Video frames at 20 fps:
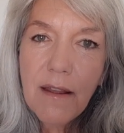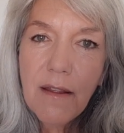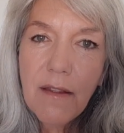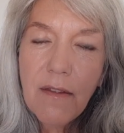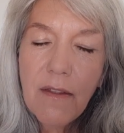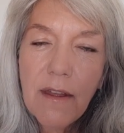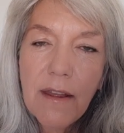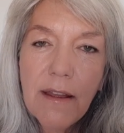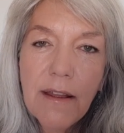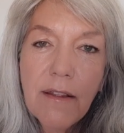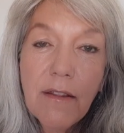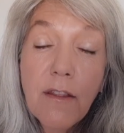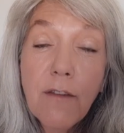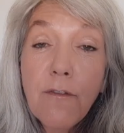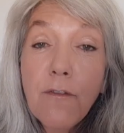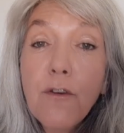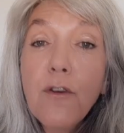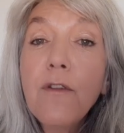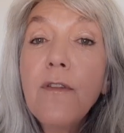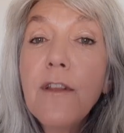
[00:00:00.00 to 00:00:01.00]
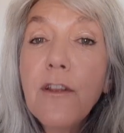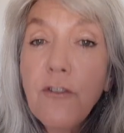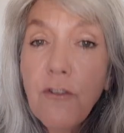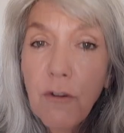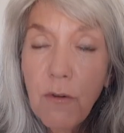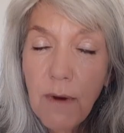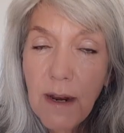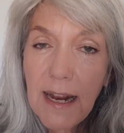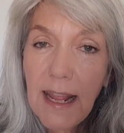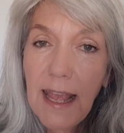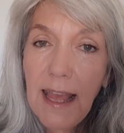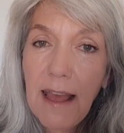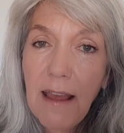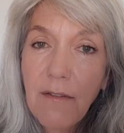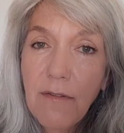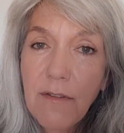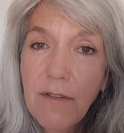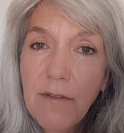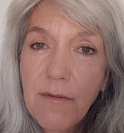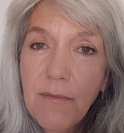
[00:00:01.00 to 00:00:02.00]
the food that you already
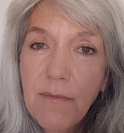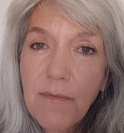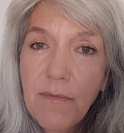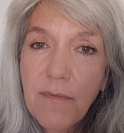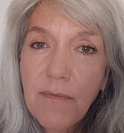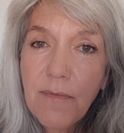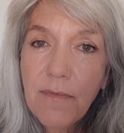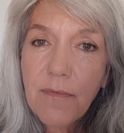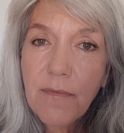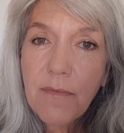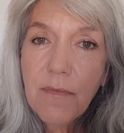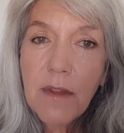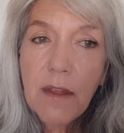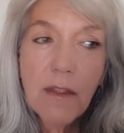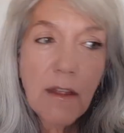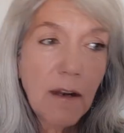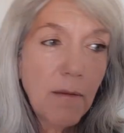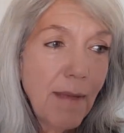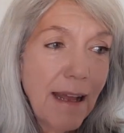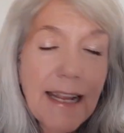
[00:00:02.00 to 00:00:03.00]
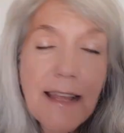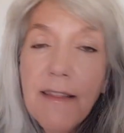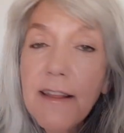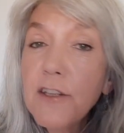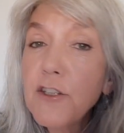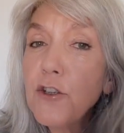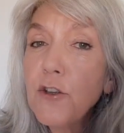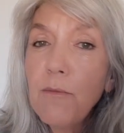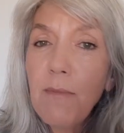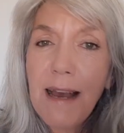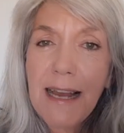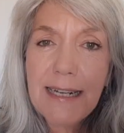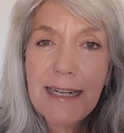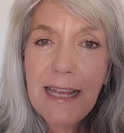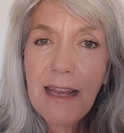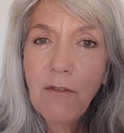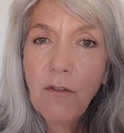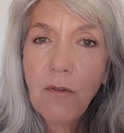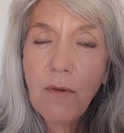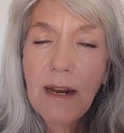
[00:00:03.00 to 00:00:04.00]
have, the money that you might
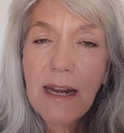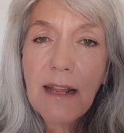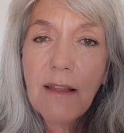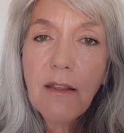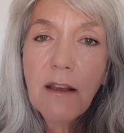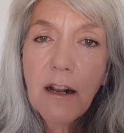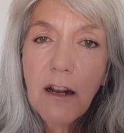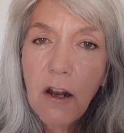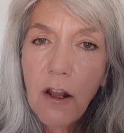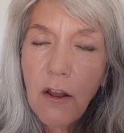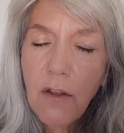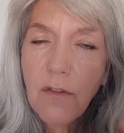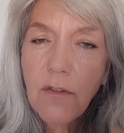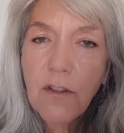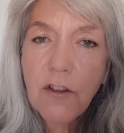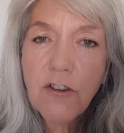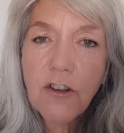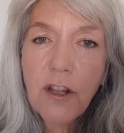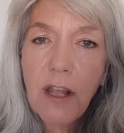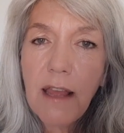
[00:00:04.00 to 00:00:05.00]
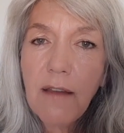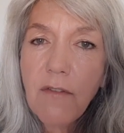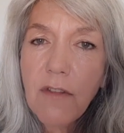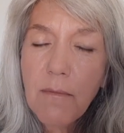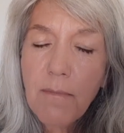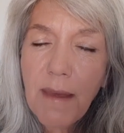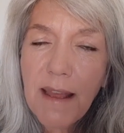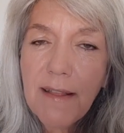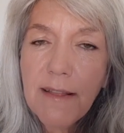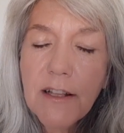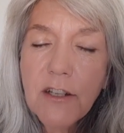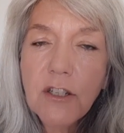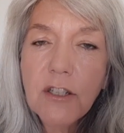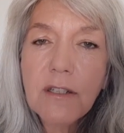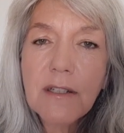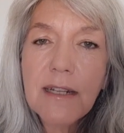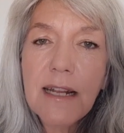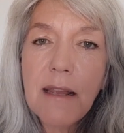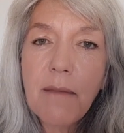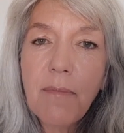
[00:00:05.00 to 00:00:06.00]
have already, the clothes that you have, the bed that you
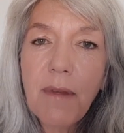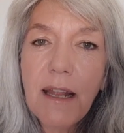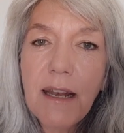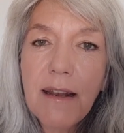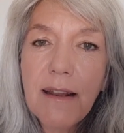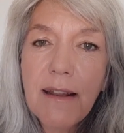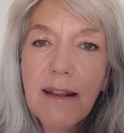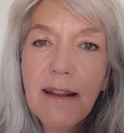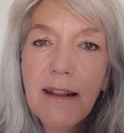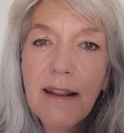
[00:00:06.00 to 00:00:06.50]
sleep in,